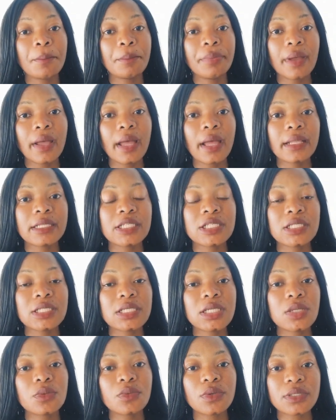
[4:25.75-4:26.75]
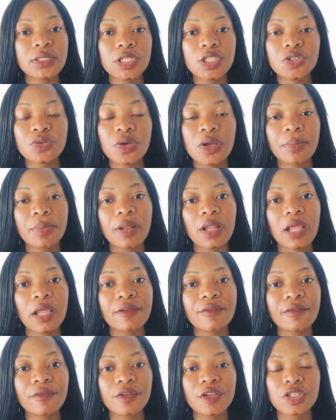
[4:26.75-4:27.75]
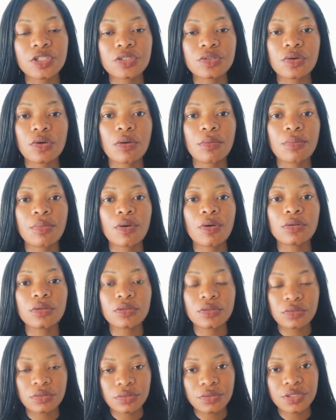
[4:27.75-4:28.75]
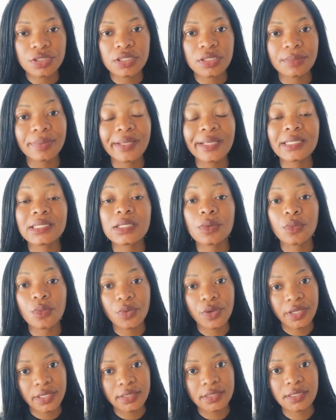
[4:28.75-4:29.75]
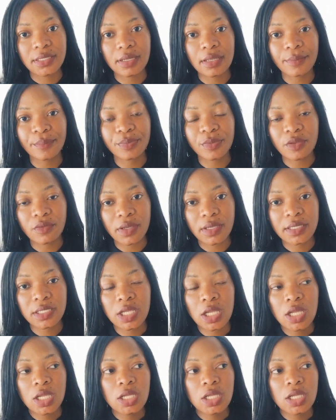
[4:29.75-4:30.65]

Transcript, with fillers: but she wanted to apply for a job on cruise ship as a waiter right